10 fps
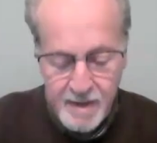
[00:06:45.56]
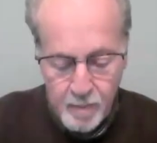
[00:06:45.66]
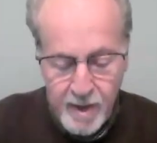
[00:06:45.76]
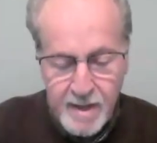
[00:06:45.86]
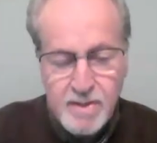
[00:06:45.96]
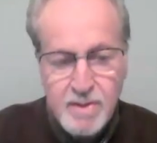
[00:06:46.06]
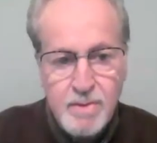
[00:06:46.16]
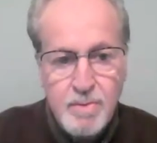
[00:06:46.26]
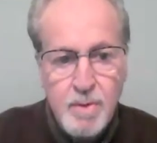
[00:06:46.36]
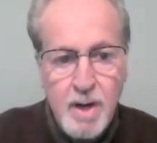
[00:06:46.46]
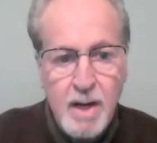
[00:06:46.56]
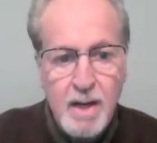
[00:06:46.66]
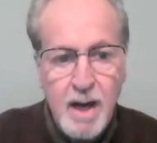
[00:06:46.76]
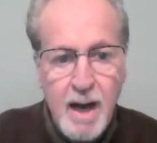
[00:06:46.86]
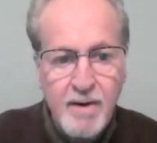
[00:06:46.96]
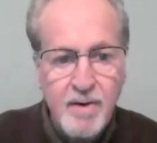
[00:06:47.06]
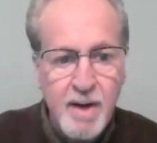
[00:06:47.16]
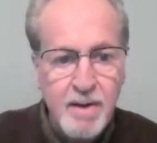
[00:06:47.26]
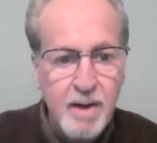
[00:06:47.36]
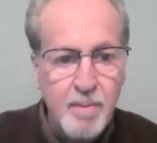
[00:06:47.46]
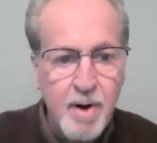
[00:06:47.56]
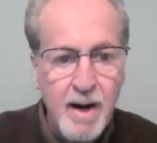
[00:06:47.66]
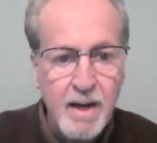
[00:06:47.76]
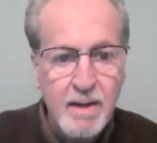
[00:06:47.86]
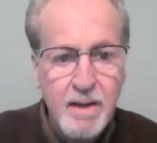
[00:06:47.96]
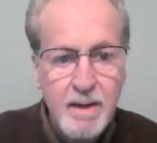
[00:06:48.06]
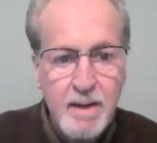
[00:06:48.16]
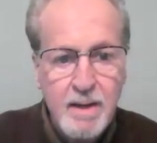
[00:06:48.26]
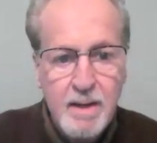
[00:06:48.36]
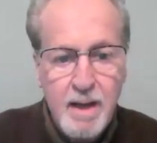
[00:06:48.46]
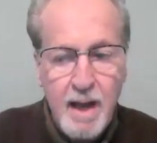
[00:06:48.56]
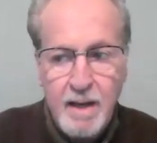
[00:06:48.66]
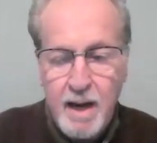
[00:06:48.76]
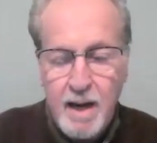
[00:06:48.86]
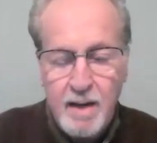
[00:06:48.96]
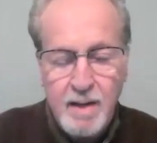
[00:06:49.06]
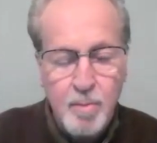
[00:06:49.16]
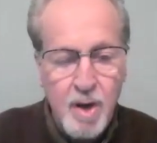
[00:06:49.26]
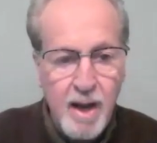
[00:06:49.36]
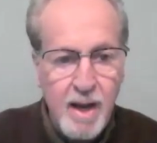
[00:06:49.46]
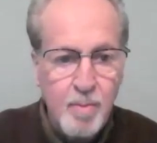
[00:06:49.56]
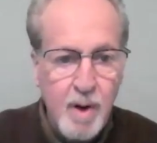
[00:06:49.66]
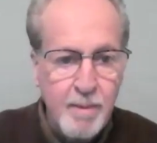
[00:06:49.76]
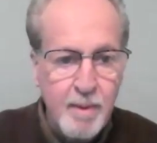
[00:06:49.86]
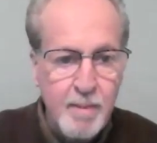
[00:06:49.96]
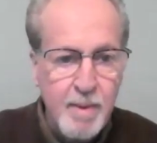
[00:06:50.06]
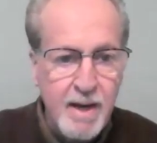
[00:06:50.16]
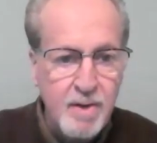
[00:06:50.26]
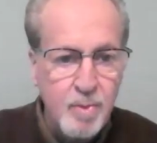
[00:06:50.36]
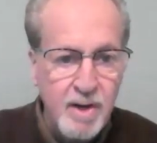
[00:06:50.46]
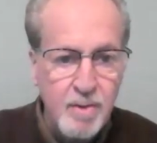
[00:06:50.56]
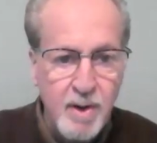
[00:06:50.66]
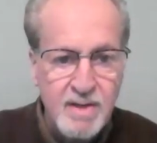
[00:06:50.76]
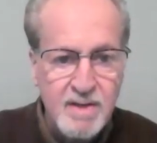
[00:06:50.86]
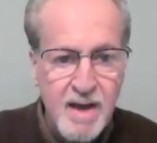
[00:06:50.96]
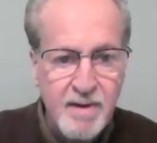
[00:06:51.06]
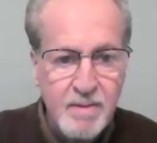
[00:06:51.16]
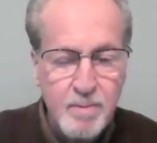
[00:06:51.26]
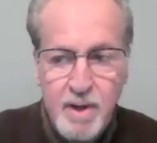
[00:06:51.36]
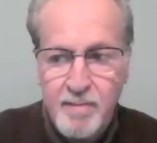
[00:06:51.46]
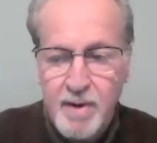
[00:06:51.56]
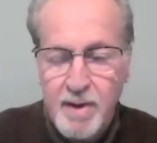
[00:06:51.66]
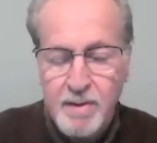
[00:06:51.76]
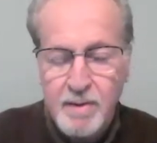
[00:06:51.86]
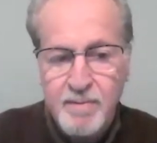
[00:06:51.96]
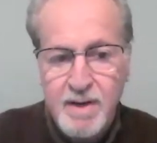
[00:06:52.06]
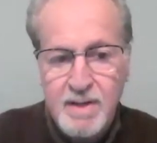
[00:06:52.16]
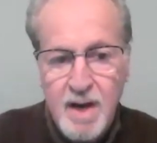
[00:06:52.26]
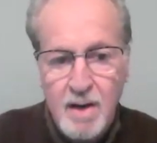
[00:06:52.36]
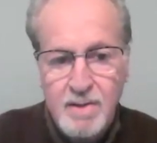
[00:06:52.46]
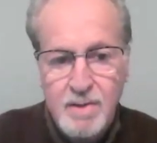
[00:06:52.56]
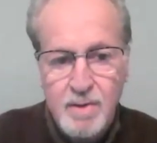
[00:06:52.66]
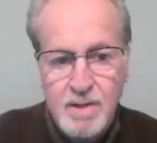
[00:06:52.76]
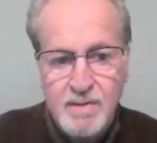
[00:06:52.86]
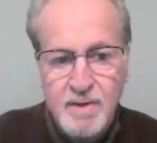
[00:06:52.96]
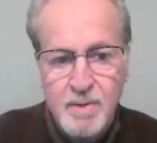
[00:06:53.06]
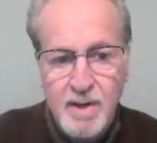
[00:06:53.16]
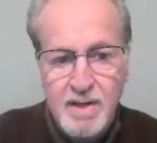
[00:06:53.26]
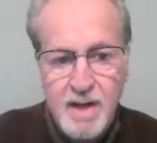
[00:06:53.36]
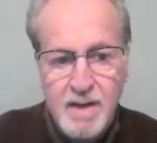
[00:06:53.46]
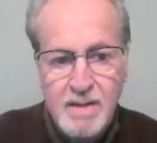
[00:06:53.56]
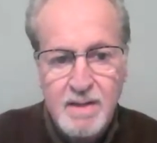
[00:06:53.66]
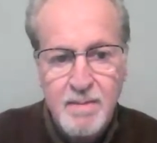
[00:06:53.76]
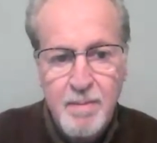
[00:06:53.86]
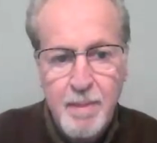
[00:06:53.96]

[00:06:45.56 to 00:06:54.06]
find a way to uh, hydromet their product and get it into play probably by 2027. We have other feedstock sources for 2026.